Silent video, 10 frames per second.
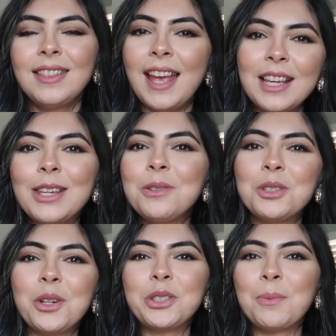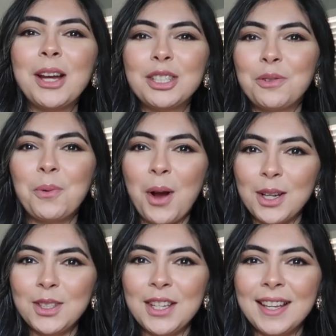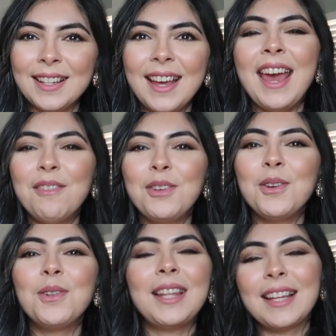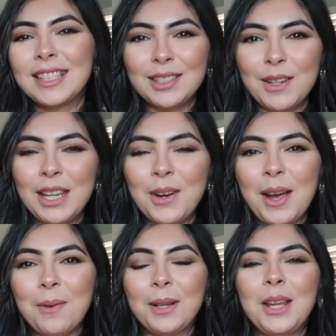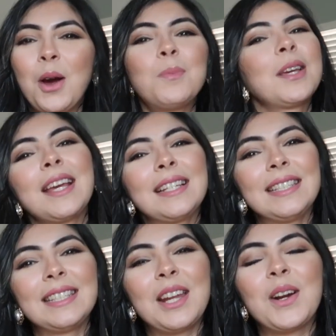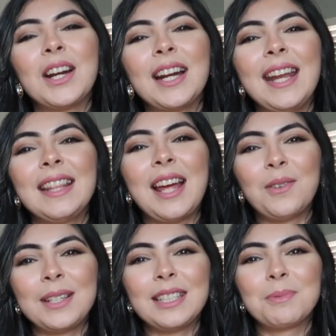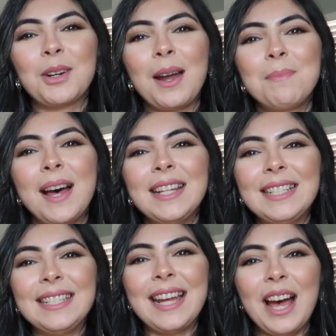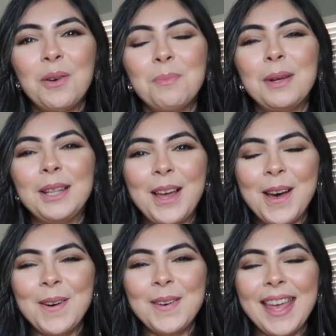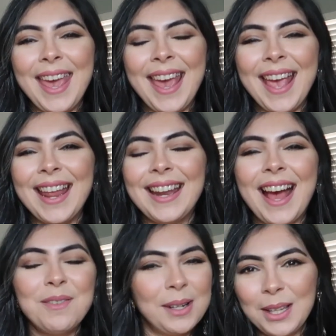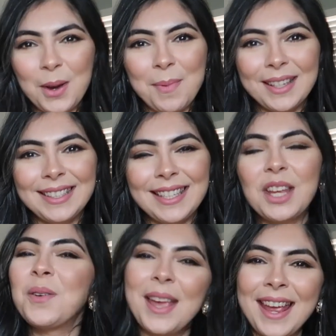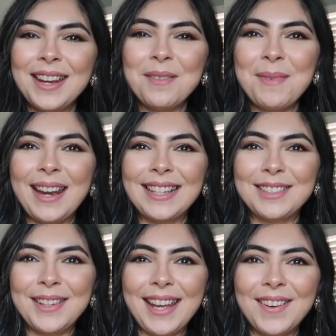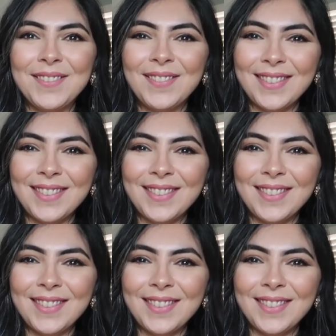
Thank you so much for watching. If you like this video, I really hope you can consider hitting that red subscribe button down below, and I really hope I can see you in my next video.